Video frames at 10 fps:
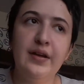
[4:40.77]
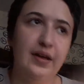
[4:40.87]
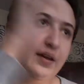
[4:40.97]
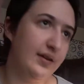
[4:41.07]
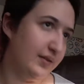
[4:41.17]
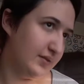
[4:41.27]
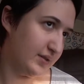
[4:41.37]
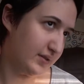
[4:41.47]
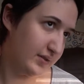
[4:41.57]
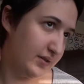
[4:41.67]

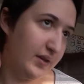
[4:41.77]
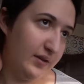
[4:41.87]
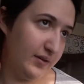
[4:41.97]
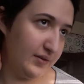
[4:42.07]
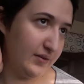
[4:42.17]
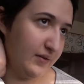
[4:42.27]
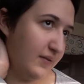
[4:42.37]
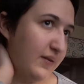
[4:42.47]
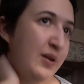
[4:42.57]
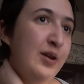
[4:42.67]
And
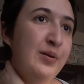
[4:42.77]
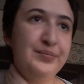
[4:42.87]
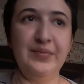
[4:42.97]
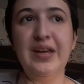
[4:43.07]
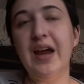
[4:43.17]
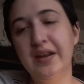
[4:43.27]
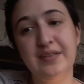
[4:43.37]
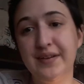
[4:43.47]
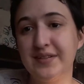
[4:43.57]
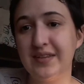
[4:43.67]
me, I
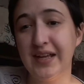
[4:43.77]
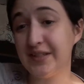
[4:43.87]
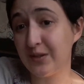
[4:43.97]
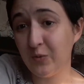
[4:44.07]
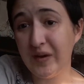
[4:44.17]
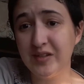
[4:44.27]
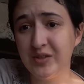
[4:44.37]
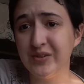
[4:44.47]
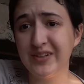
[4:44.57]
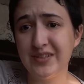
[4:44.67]
think things are way
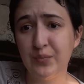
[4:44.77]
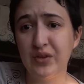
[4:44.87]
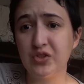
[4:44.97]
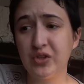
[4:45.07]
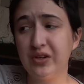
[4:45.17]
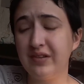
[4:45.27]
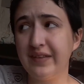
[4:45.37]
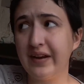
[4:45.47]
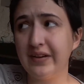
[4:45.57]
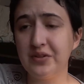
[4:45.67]
too good to be true and
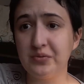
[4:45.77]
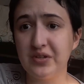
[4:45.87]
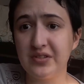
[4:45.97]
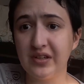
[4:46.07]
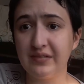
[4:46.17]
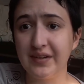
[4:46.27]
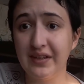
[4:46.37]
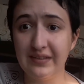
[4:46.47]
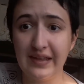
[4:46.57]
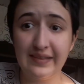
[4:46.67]
that I don't deserve
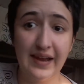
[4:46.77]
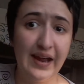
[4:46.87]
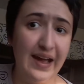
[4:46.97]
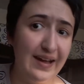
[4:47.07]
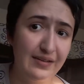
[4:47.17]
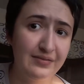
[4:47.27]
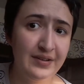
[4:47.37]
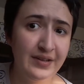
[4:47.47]
anything that I have.